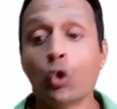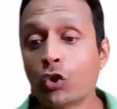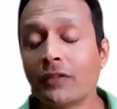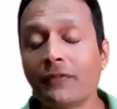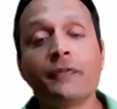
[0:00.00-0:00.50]

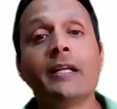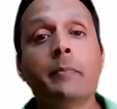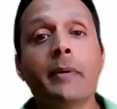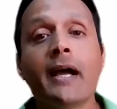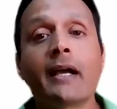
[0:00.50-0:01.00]
took the
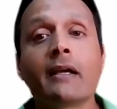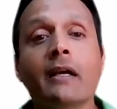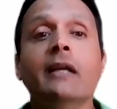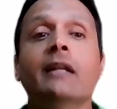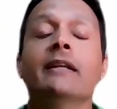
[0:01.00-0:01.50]

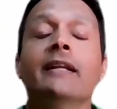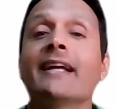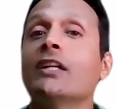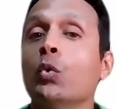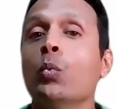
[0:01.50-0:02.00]
feedback in a
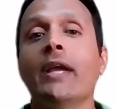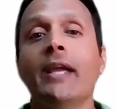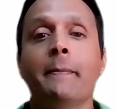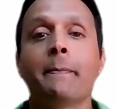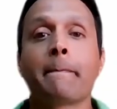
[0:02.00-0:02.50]
negative
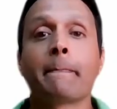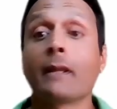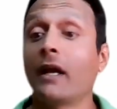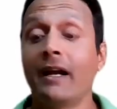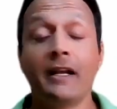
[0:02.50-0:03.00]
way
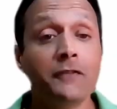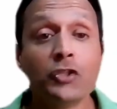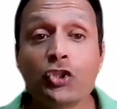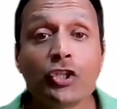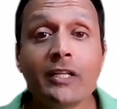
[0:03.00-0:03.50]
and
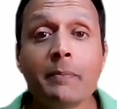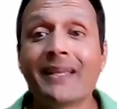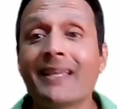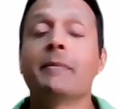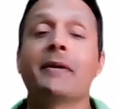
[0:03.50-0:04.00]
eventually
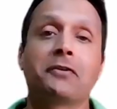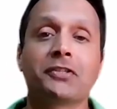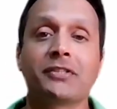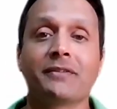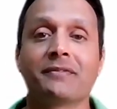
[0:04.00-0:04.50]
became
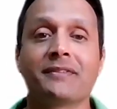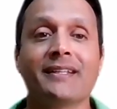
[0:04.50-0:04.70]
aggressive.